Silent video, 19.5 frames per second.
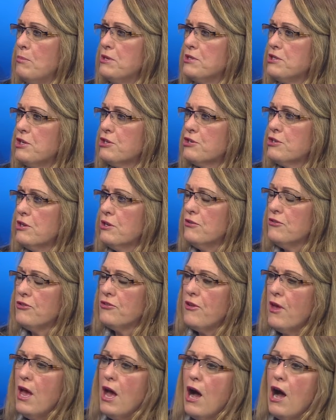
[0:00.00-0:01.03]

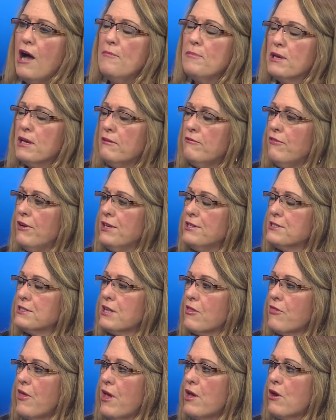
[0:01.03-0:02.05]
positions, I'm convinced
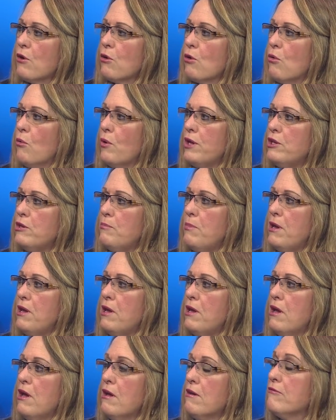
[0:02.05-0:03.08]
that they are going to
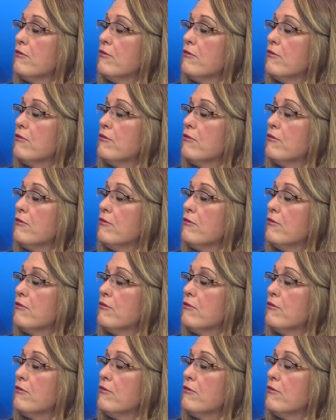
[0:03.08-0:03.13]
be